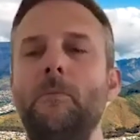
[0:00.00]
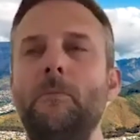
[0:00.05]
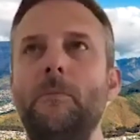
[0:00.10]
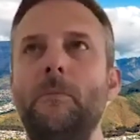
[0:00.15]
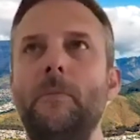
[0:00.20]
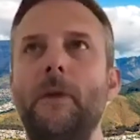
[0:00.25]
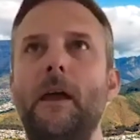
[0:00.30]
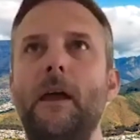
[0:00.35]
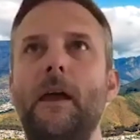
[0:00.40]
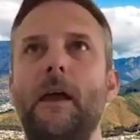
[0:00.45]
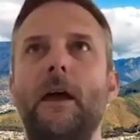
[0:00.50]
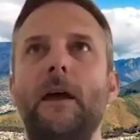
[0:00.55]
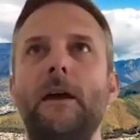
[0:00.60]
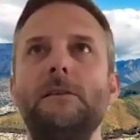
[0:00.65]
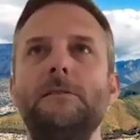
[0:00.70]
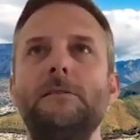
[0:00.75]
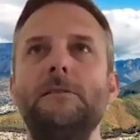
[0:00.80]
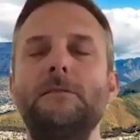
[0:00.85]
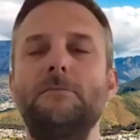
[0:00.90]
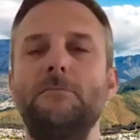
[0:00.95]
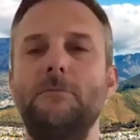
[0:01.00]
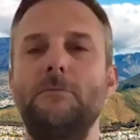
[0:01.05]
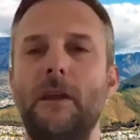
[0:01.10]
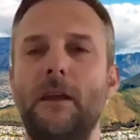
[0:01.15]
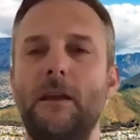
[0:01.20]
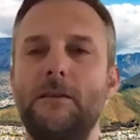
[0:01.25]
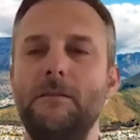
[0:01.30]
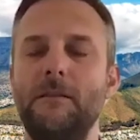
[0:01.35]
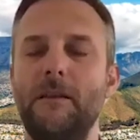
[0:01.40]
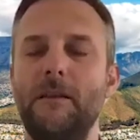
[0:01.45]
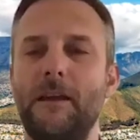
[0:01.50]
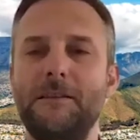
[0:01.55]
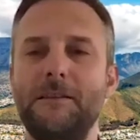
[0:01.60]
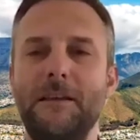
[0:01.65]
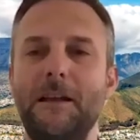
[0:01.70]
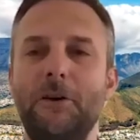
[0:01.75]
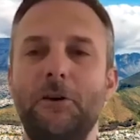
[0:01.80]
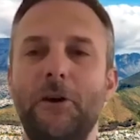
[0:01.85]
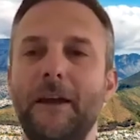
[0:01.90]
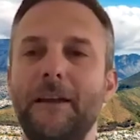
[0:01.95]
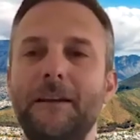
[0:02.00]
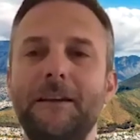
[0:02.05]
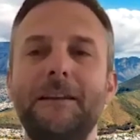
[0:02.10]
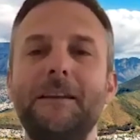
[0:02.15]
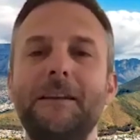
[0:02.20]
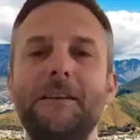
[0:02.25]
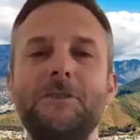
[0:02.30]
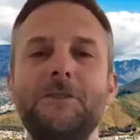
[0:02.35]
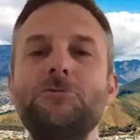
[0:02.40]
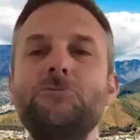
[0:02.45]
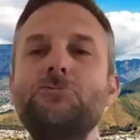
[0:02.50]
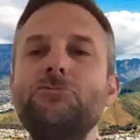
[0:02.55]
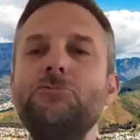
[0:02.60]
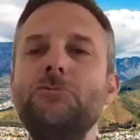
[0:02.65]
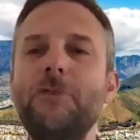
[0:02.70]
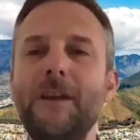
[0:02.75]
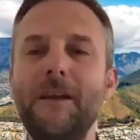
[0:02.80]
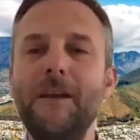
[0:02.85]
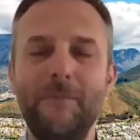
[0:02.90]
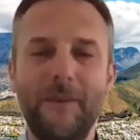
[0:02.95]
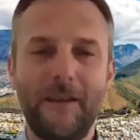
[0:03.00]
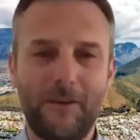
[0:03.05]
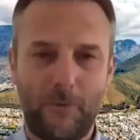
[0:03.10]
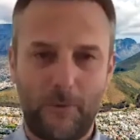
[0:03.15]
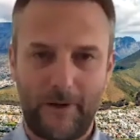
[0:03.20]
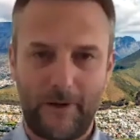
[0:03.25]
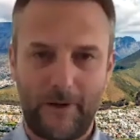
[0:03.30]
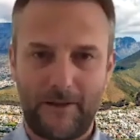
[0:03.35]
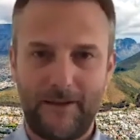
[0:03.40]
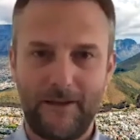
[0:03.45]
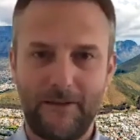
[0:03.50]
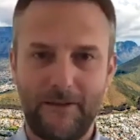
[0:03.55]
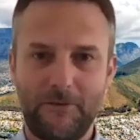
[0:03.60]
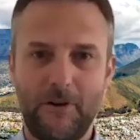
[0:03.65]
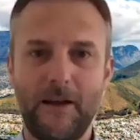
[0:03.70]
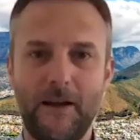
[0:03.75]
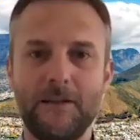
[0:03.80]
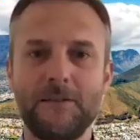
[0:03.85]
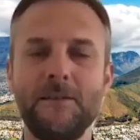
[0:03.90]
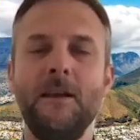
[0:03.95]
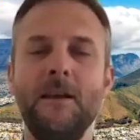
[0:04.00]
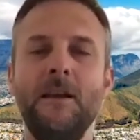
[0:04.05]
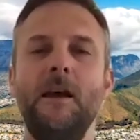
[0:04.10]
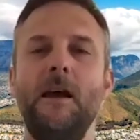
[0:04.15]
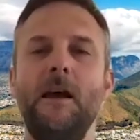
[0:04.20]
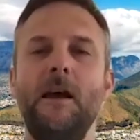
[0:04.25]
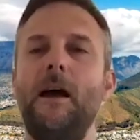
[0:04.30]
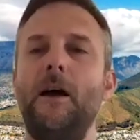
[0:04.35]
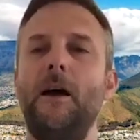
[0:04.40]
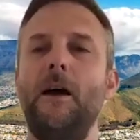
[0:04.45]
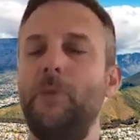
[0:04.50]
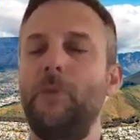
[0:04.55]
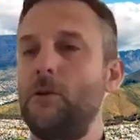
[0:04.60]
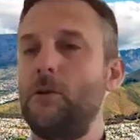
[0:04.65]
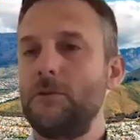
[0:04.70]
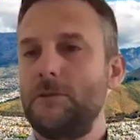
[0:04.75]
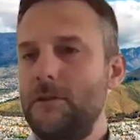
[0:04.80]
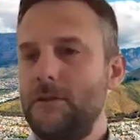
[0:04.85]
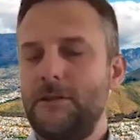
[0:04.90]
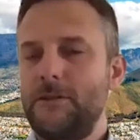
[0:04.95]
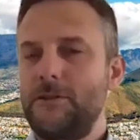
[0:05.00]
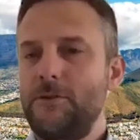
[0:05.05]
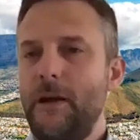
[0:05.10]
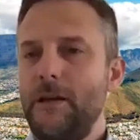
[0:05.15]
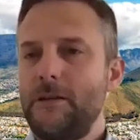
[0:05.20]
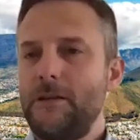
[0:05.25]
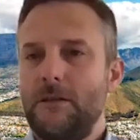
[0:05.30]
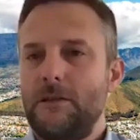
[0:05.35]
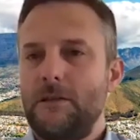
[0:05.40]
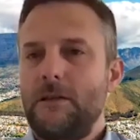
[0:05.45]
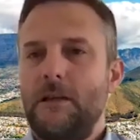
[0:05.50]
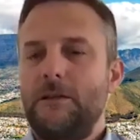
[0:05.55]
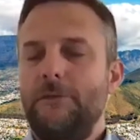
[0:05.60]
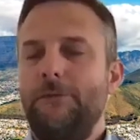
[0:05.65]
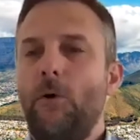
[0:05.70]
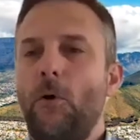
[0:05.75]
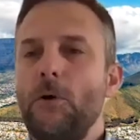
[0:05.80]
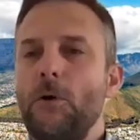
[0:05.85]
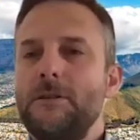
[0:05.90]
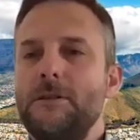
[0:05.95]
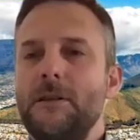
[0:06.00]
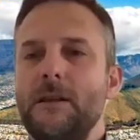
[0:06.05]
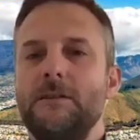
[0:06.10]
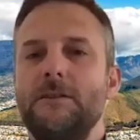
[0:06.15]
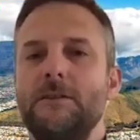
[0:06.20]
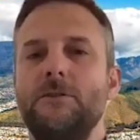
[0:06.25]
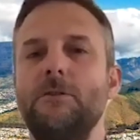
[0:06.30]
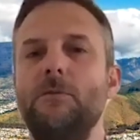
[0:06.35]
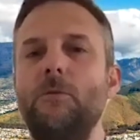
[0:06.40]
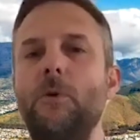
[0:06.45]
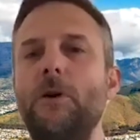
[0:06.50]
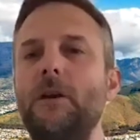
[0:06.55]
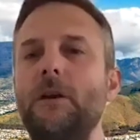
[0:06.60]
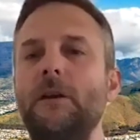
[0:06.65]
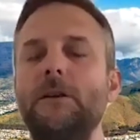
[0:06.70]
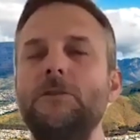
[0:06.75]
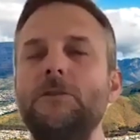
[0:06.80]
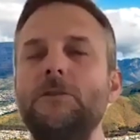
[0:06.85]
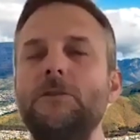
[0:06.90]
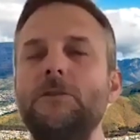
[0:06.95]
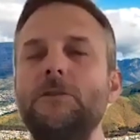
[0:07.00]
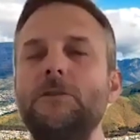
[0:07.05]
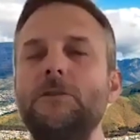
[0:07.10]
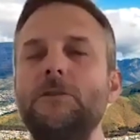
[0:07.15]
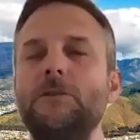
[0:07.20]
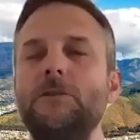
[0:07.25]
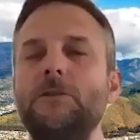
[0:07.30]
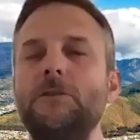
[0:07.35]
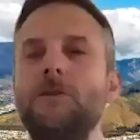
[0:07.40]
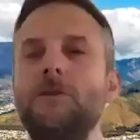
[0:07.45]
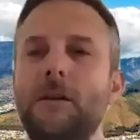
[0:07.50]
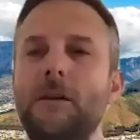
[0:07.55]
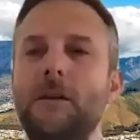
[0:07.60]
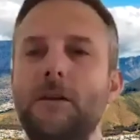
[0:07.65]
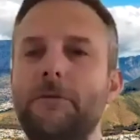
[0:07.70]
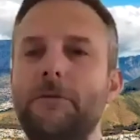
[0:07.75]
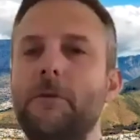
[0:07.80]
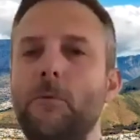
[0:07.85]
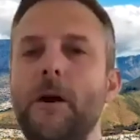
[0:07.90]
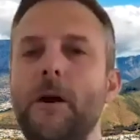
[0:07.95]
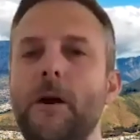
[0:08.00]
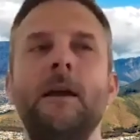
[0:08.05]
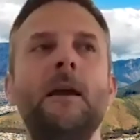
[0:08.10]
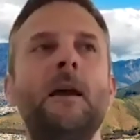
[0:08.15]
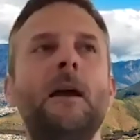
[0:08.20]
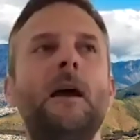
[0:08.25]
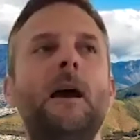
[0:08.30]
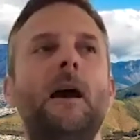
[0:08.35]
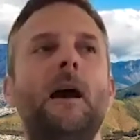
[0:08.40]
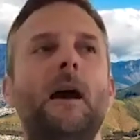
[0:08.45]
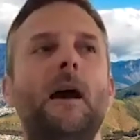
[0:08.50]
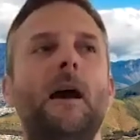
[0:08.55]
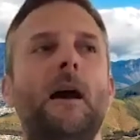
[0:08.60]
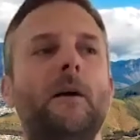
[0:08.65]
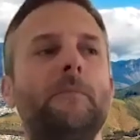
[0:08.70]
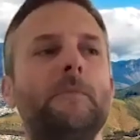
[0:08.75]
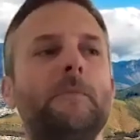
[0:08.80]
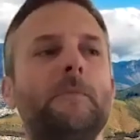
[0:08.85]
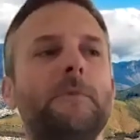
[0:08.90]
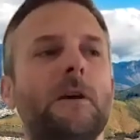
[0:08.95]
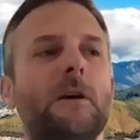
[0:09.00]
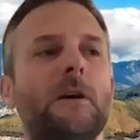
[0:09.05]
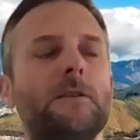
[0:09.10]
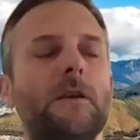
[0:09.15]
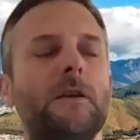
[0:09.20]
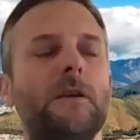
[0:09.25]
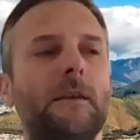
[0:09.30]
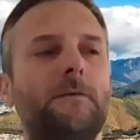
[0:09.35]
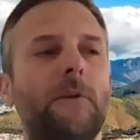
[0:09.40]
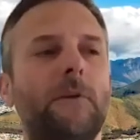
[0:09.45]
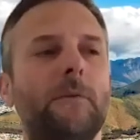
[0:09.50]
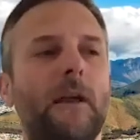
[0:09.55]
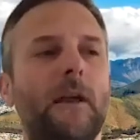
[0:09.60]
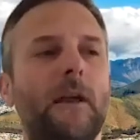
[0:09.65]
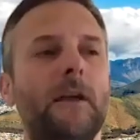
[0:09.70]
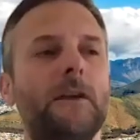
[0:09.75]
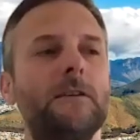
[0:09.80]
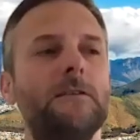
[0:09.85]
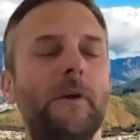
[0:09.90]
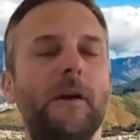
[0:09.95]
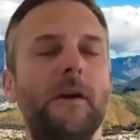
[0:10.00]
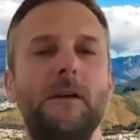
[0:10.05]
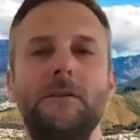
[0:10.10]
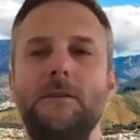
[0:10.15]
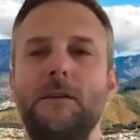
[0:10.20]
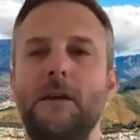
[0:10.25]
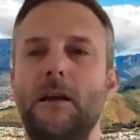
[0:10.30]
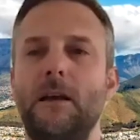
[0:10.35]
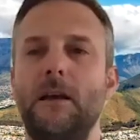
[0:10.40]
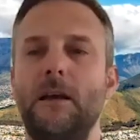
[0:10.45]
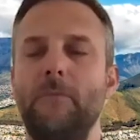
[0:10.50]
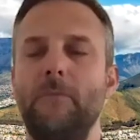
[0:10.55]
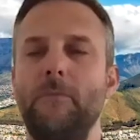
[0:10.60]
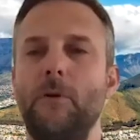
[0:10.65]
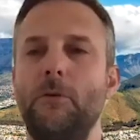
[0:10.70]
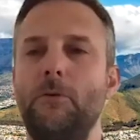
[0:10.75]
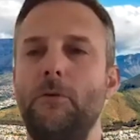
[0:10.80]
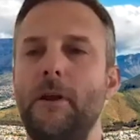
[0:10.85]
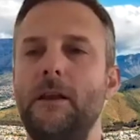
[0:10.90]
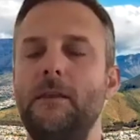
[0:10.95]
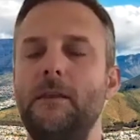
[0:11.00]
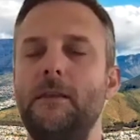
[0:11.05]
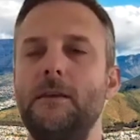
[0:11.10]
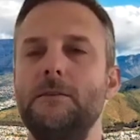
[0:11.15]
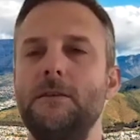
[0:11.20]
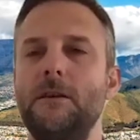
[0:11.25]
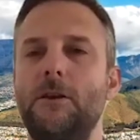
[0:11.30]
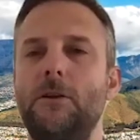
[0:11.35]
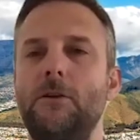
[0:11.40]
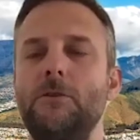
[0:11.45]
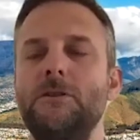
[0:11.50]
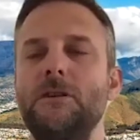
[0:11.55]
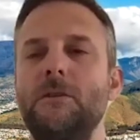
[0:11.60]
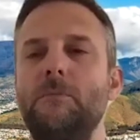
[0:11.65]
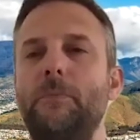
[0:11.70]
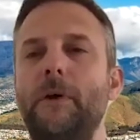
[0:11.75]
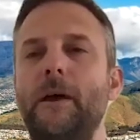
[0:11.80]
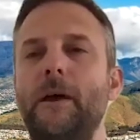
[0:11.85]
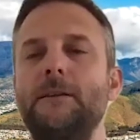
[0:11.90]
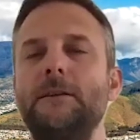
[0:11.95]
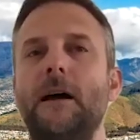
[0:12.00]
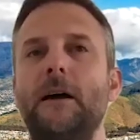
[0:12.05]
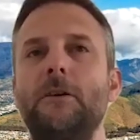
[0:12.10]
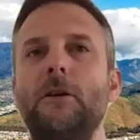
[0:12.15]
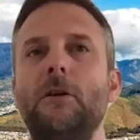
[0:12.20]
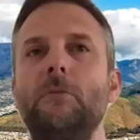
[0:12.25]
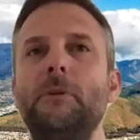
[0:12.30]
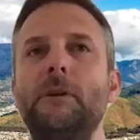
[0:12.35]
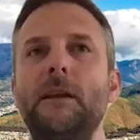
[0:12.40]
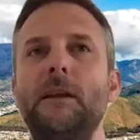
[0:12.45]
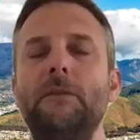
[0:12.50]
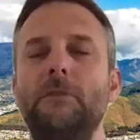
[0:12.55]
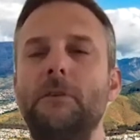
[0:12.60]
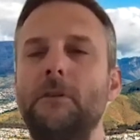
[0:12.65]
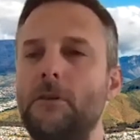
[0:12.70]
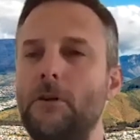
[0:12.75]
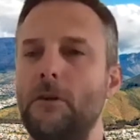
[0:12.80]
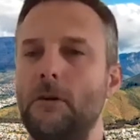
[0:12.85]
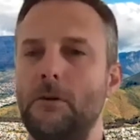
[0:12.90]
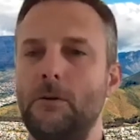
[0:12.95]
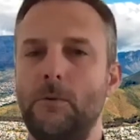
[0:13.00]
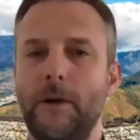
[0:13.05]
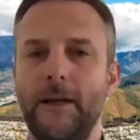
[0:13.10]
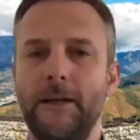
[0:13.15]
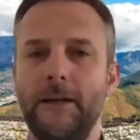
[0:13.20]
has accelerated extremely quickly, right? Because of the situation. It's forced us to work in a totally different way. So I think from that aspect, already there's a huge impact. I don't believe it'll go away.